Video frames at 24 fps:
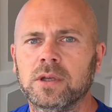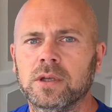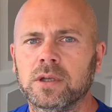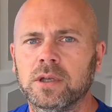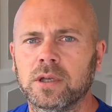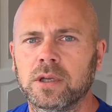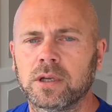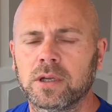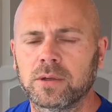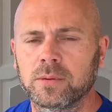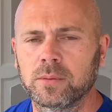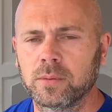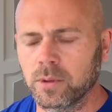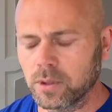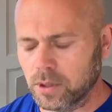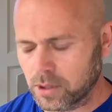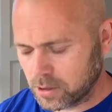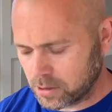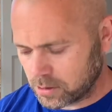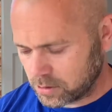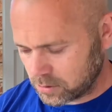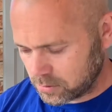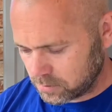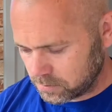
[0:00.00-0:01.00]
You know,
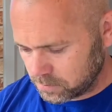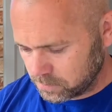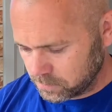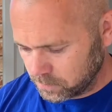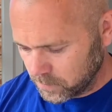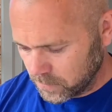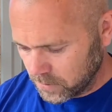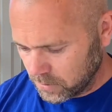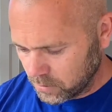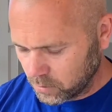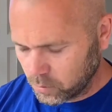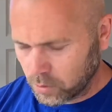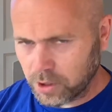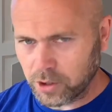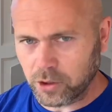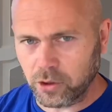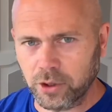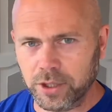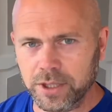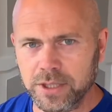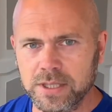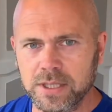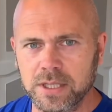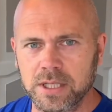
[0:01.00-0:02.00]
when I
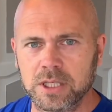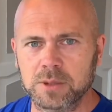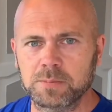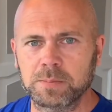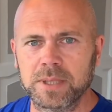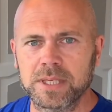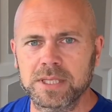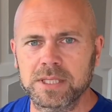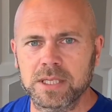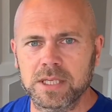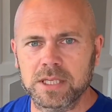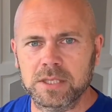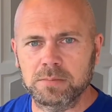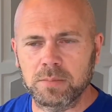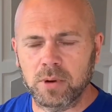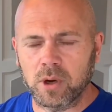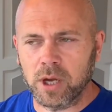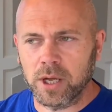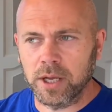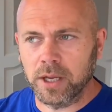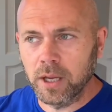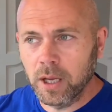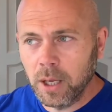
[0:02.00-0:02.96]
got into this business, my